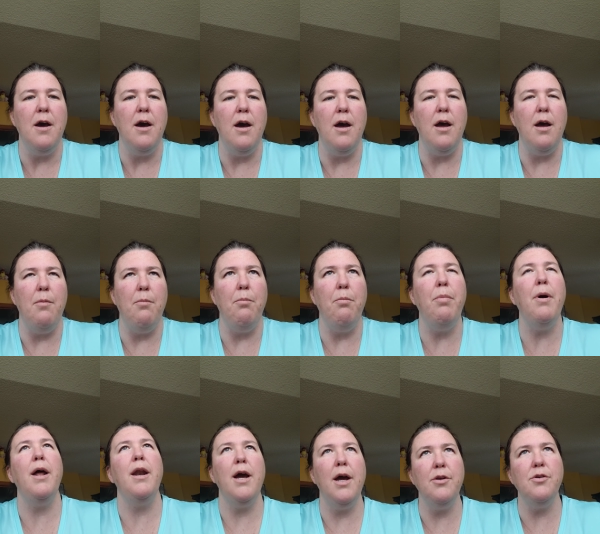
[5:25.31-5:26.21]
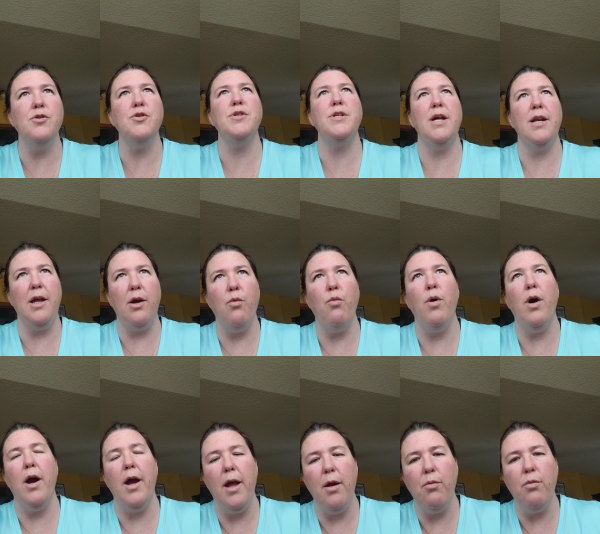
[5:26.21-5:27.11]
um, but understanding
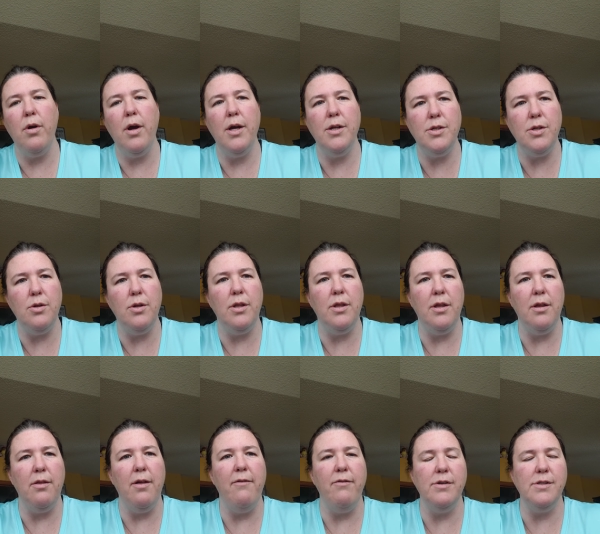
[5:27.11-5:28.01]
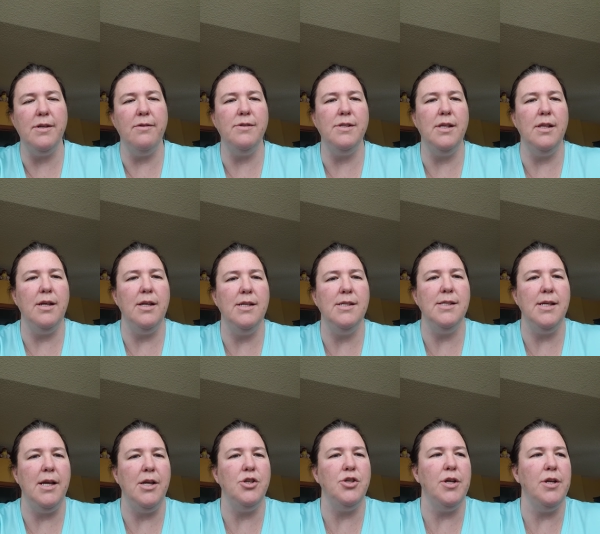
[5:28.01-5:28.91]
why uh, due to the levels of
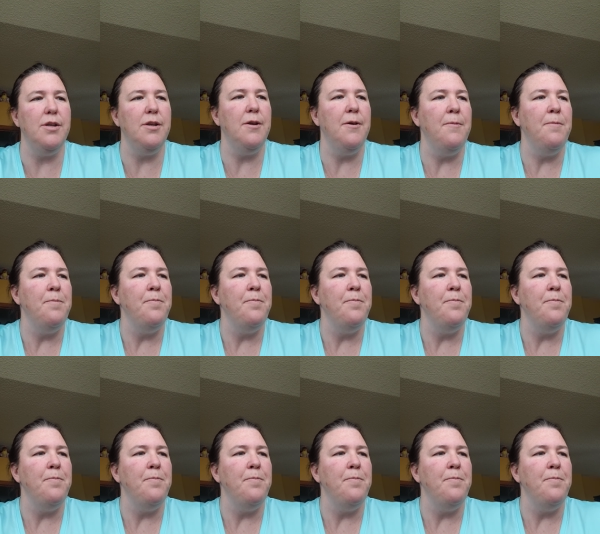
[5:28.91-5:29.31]
salinization.